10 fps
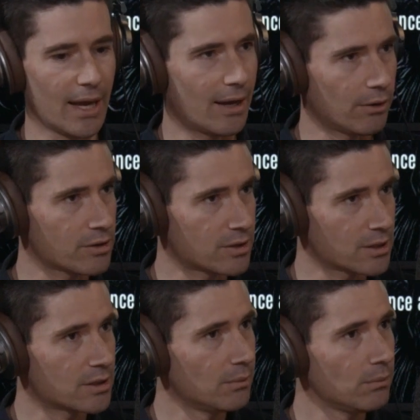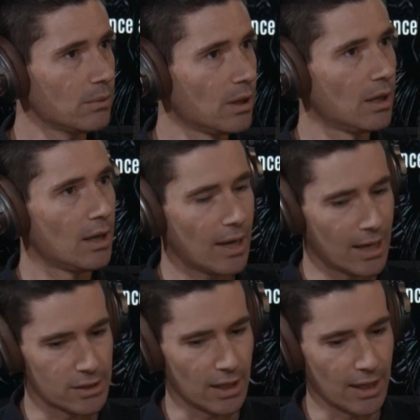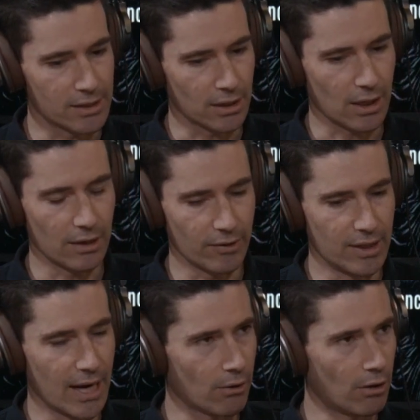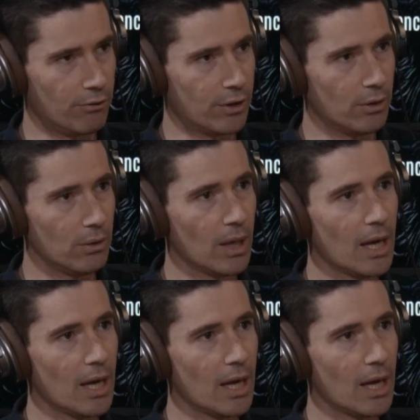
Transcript: health system as a kind of a narrow view.